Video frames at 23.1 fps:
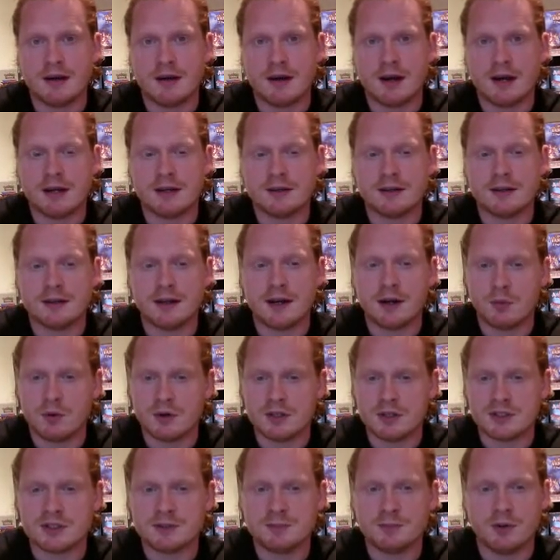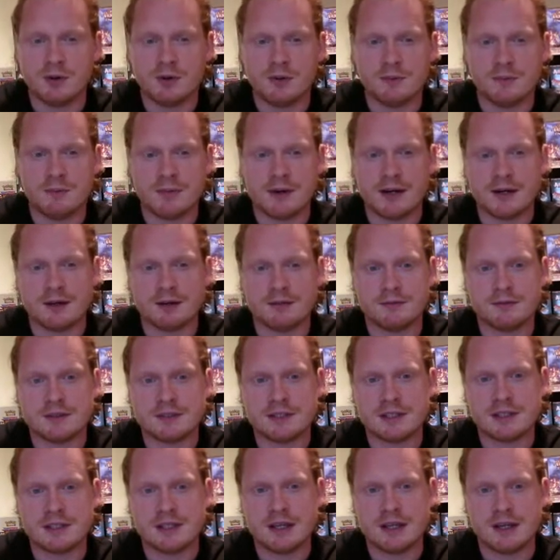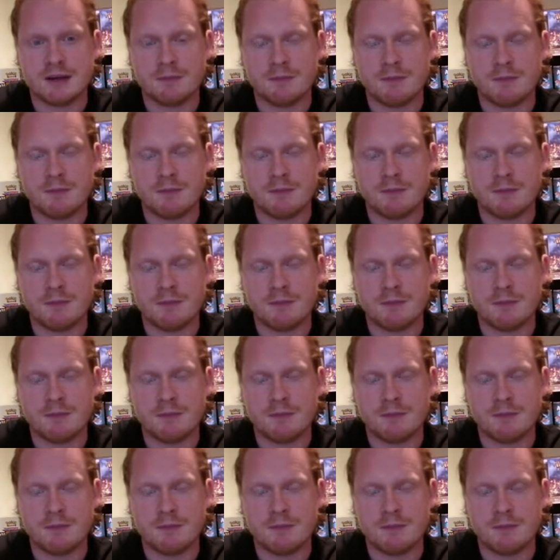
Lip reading: and I want to support them by obviously